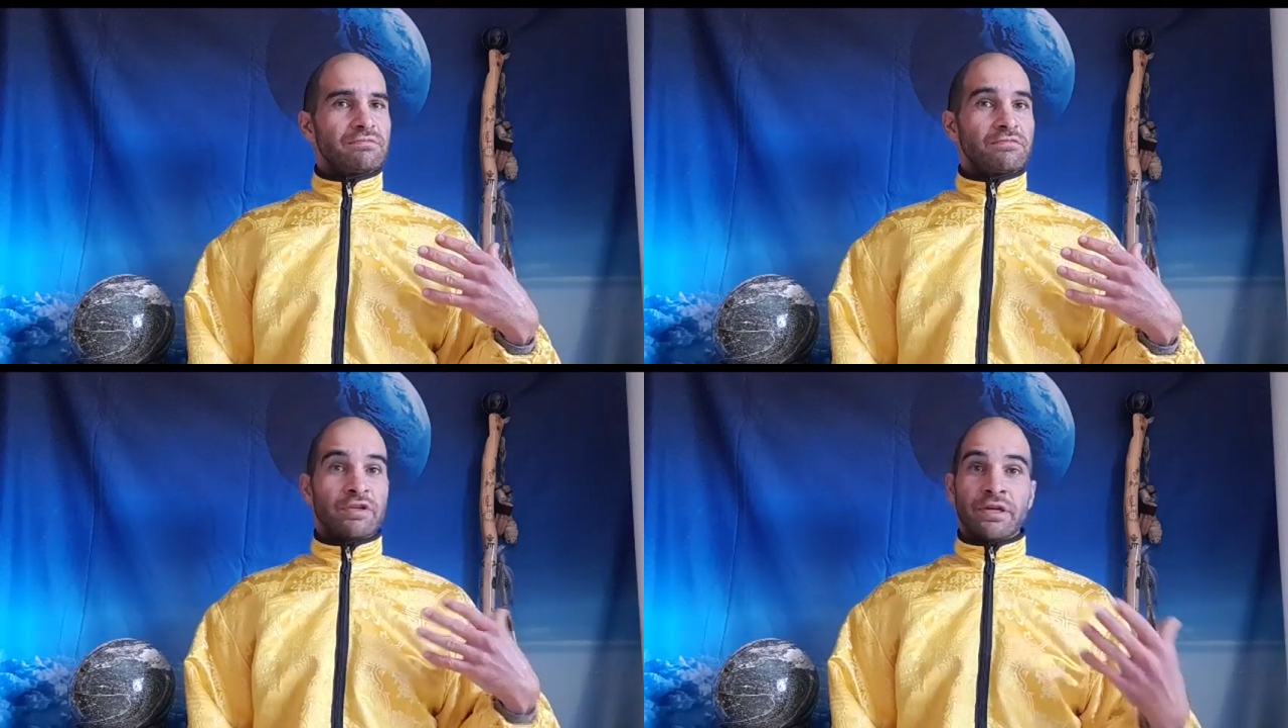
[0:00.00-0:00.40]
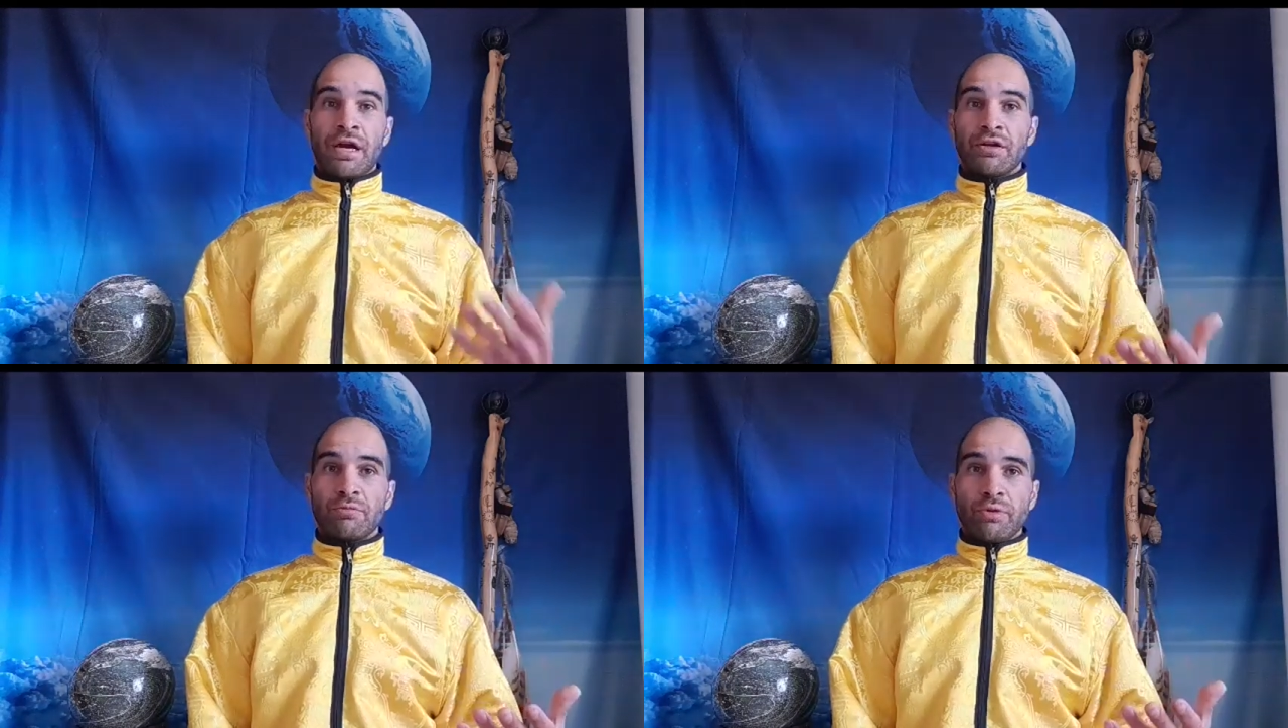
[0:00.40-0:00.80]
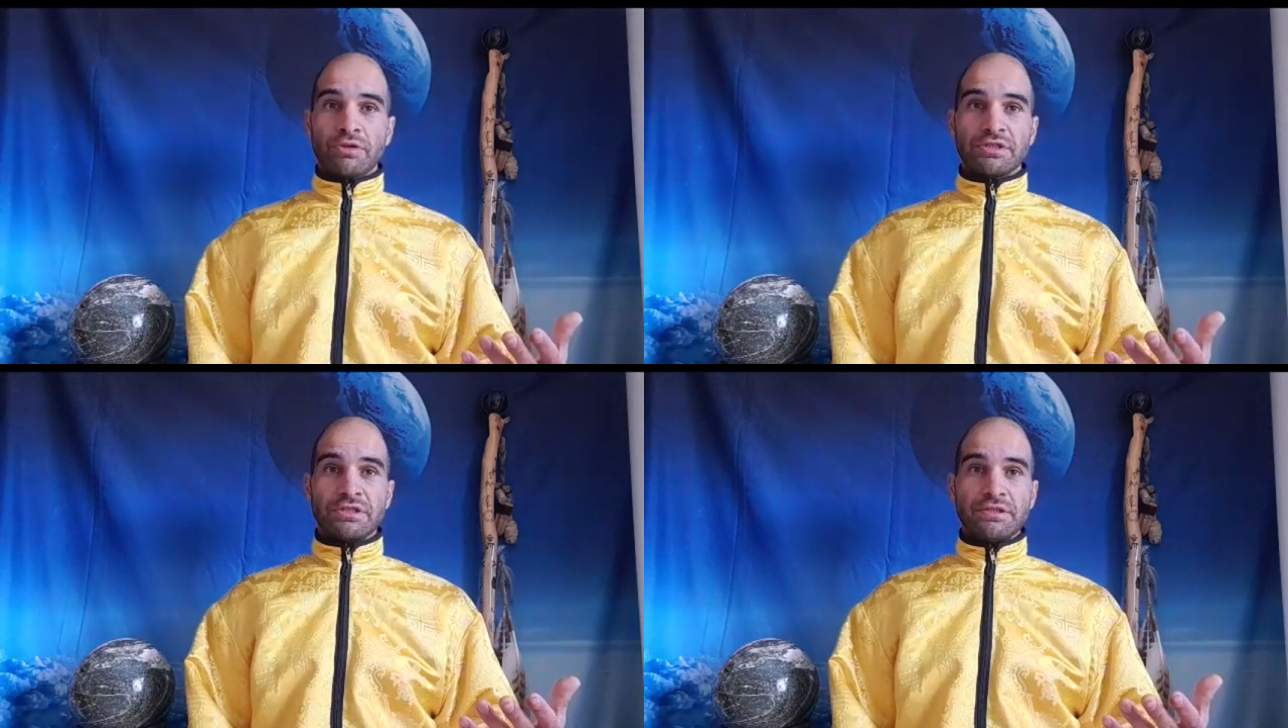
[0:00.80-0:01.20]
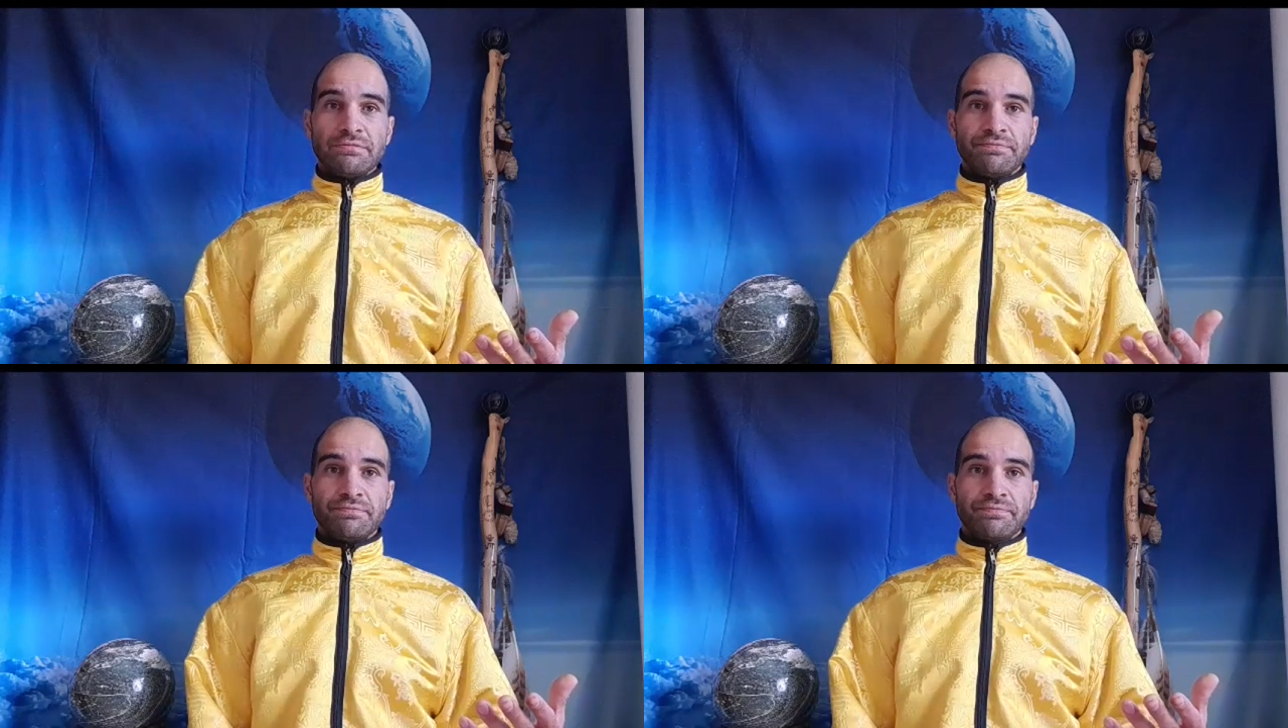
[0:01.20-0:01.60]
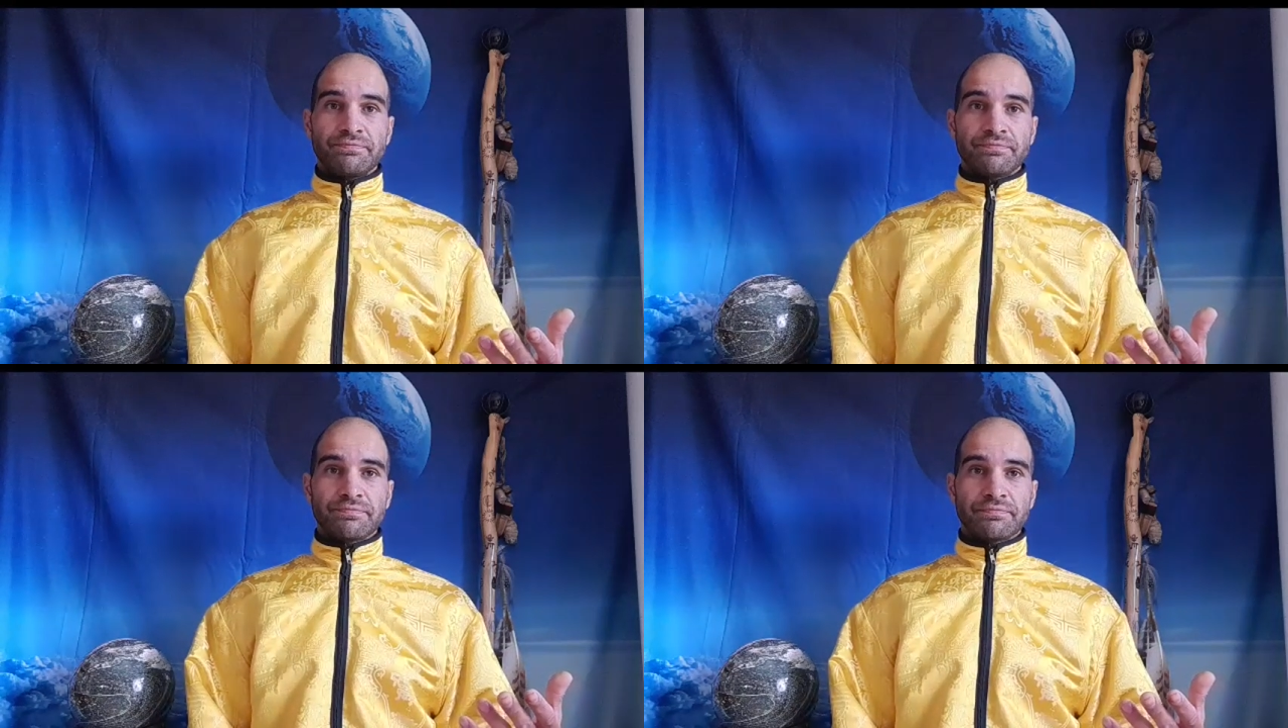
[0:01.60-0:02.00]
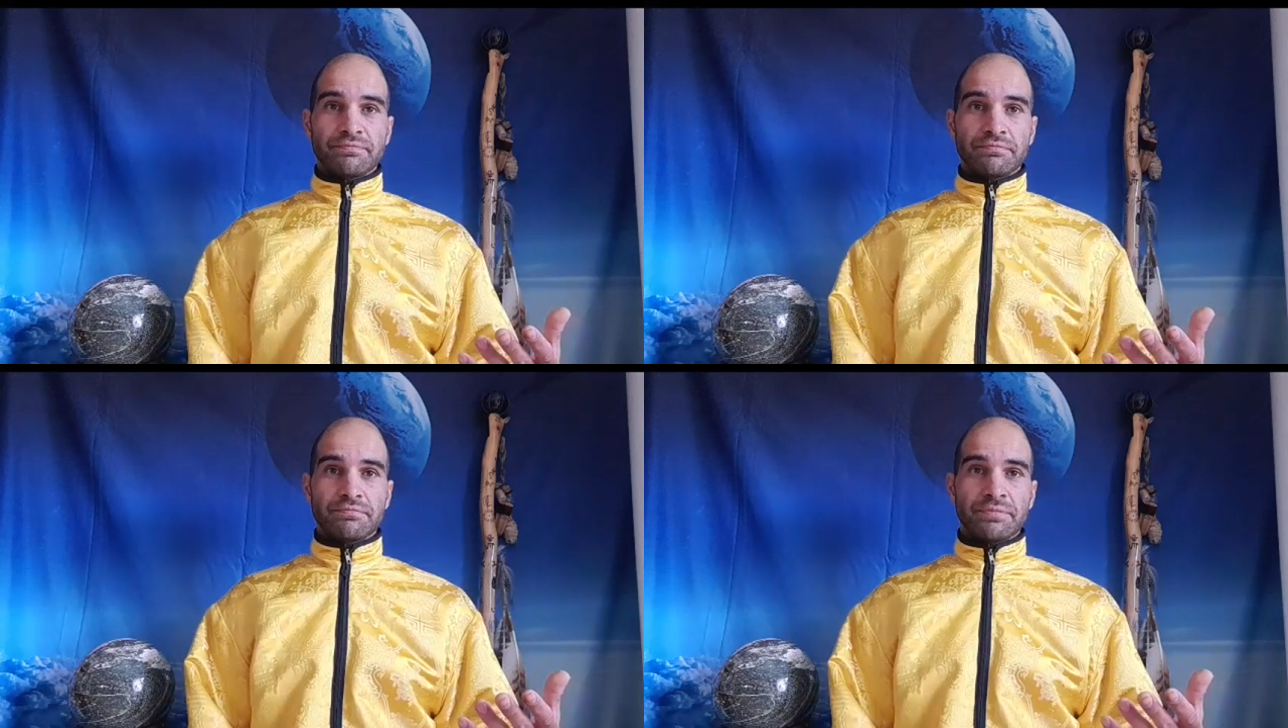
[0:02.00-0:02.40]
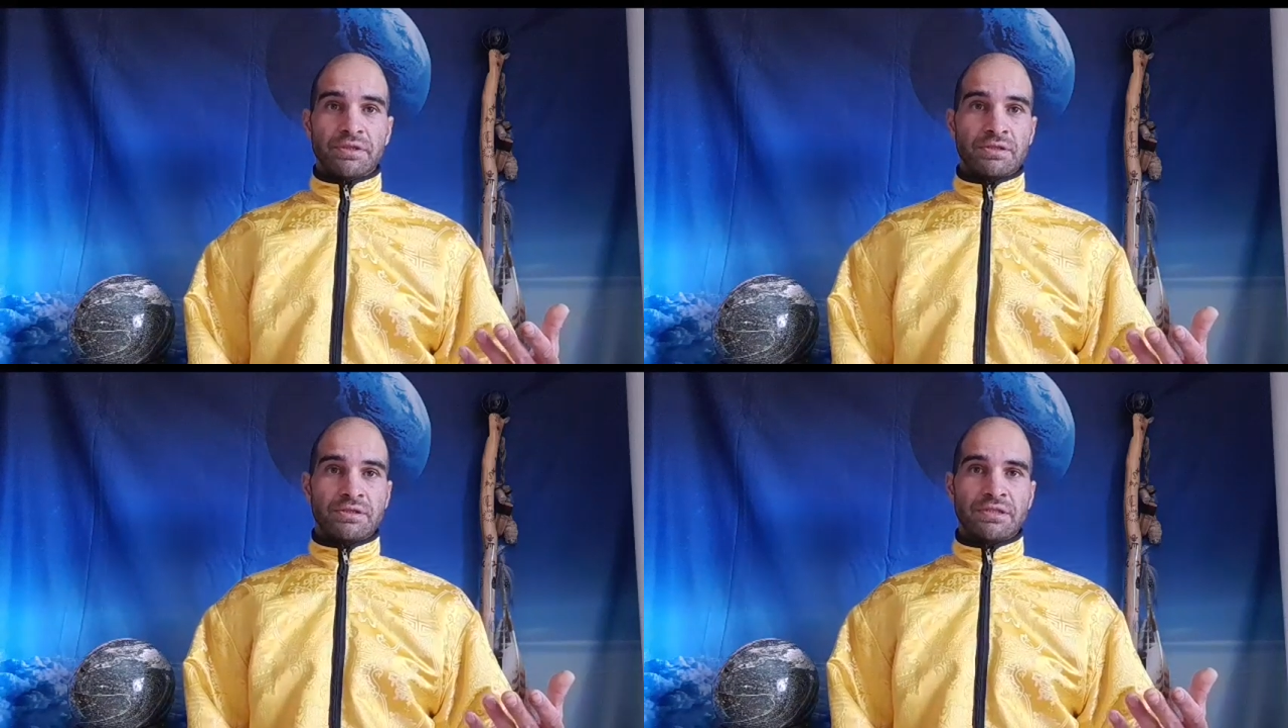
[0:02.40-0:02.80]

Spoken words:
Ricardo Bossi, because